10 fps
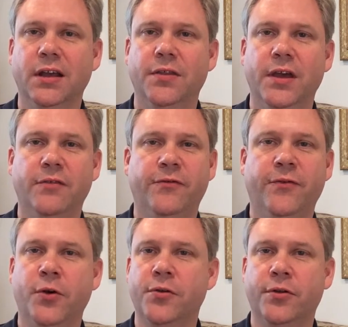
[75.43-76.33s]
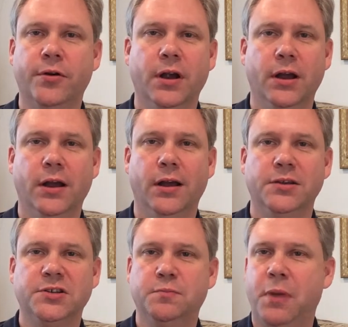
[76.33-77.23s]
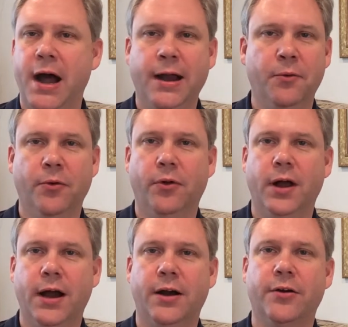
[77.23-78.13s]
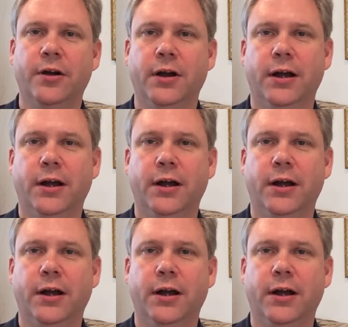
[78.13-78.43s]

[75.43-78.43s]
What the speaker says: that further spiral our